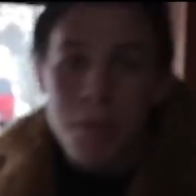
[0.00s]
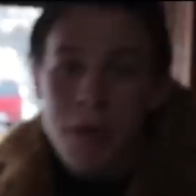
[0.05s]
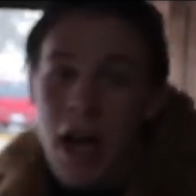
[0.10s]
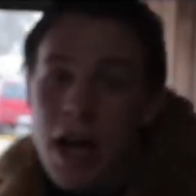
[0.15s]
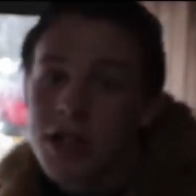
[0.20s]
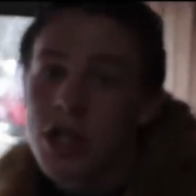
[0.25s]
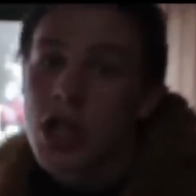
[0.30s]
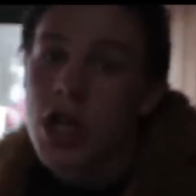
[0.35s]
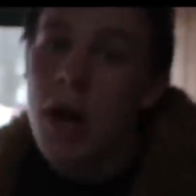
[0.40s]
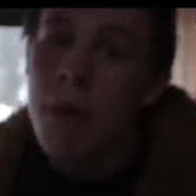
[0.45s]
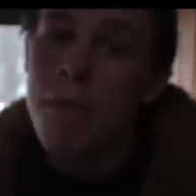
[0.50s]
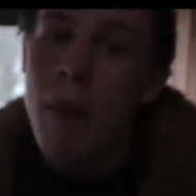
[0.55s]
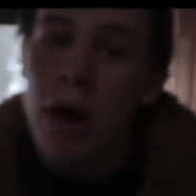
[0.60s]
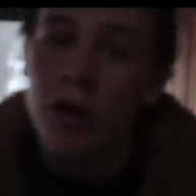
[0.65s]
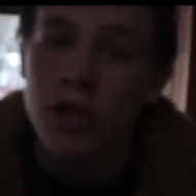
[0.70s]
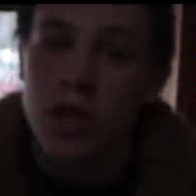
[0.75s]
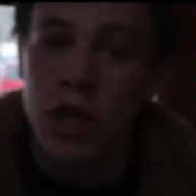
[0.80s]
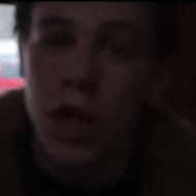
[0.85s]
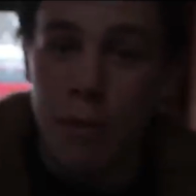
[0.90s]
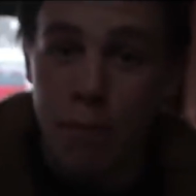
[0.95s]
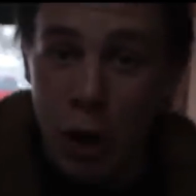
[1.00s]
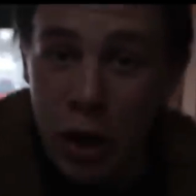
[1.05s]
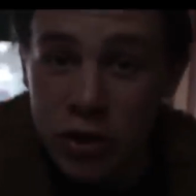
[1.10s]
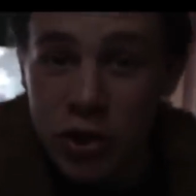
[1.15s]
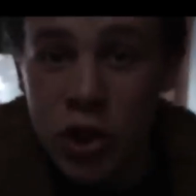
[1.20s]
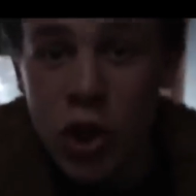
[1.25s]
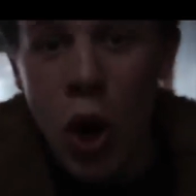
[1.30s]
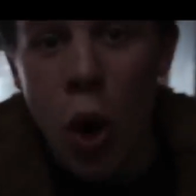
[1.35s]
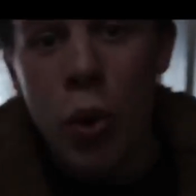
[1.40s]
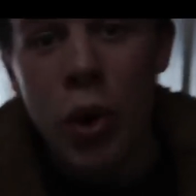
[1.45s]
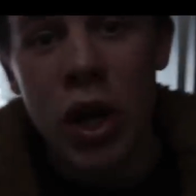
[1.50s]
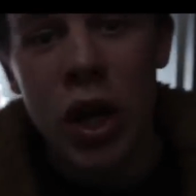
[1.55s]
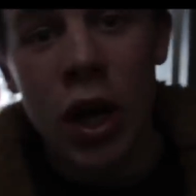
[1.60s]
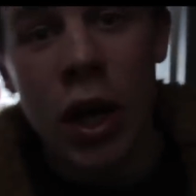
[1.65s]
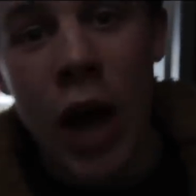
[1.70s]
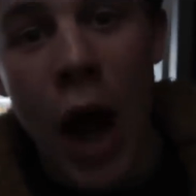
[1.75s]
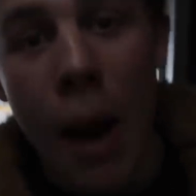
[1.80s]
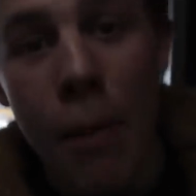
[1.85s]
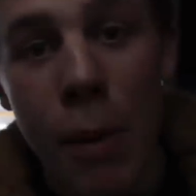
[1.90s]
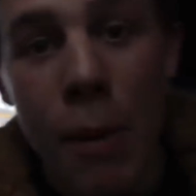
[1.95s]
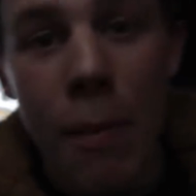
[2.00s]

If I'm catching a mountain, about to go get a